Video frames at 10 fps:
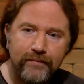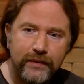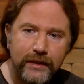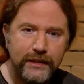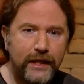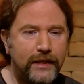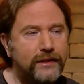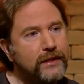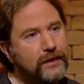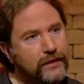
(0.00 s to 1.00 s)
It's
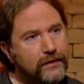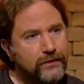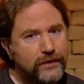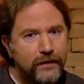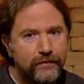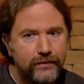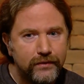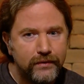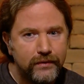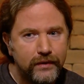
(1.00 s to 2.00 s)
18 years
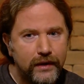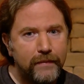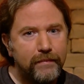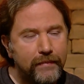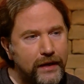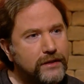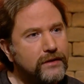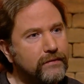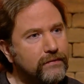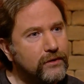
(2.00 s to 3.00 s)
after a
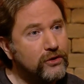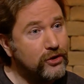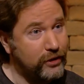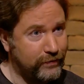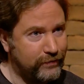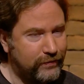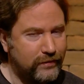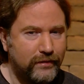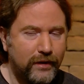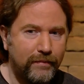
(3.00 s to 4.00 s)
massive
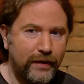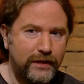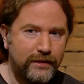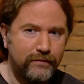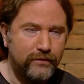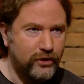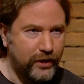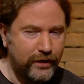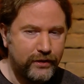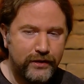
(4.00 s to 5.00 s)
shift, a massive
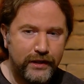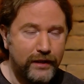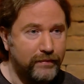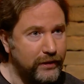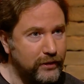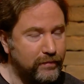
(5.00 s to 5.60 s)
change in Lebanese